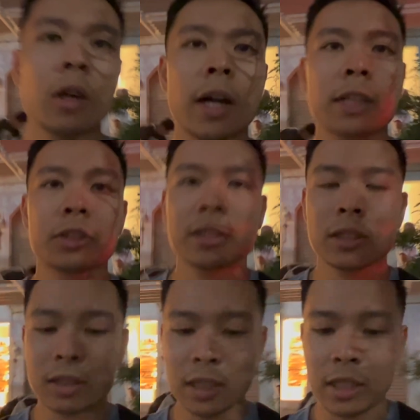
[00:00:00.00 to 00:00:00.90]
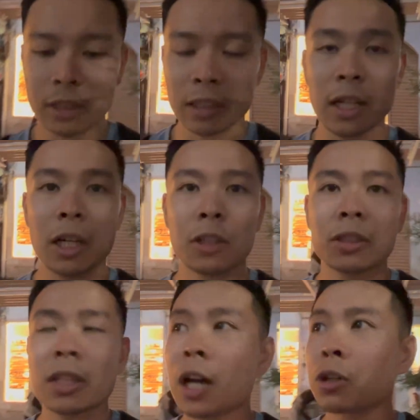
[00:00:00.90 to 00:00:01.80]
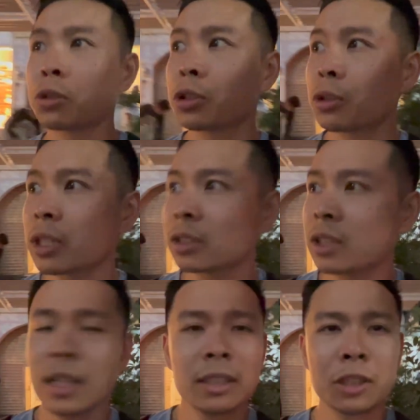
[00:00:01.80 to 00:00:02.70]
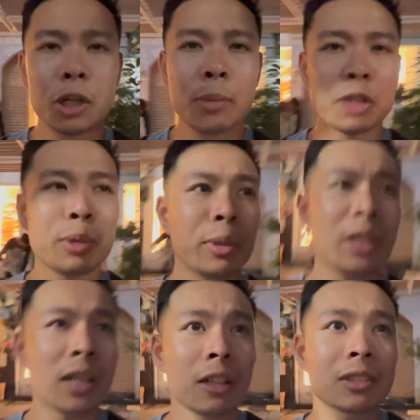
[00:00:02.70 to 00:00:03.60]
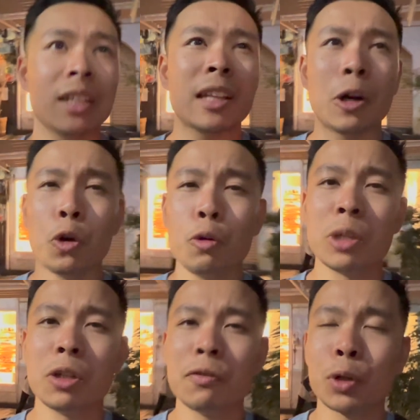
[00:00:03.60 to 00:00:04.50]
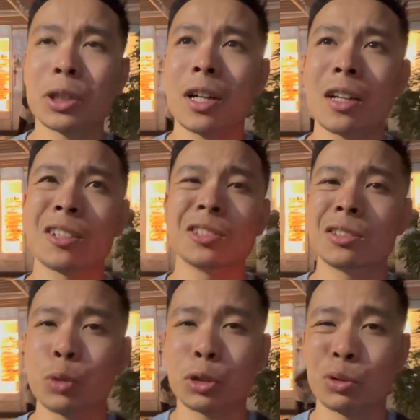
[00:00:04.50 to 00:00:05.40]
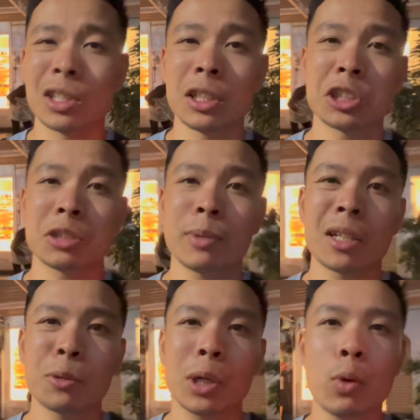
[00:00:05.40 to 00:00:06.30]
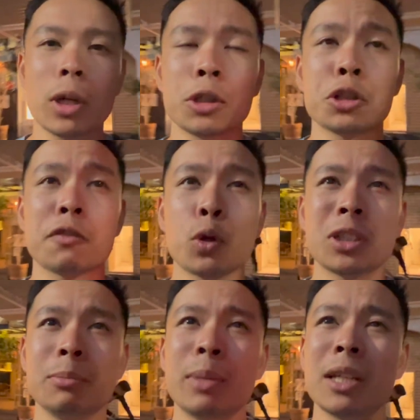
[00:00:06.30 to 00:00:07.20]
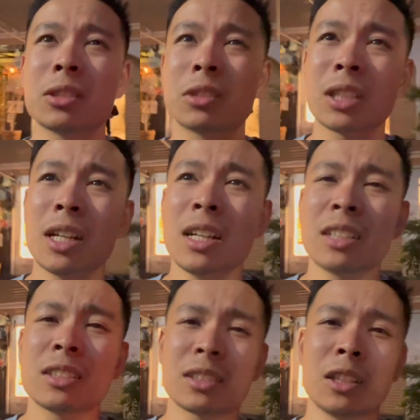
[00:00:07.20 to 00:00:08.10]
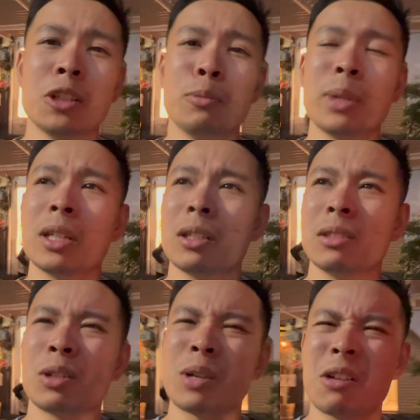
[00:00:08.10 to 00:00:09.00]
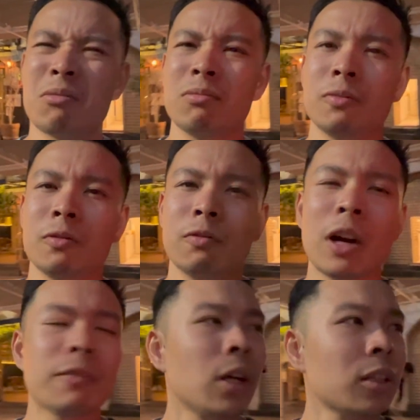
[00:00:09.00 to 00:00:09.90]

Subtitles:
guys, so that's the scene outside El Taco Turix. Still a bunch of people eating outside, and that whole meal, 4 tacos, which were delicious by the way, 114 pesos, just a little bit, around $5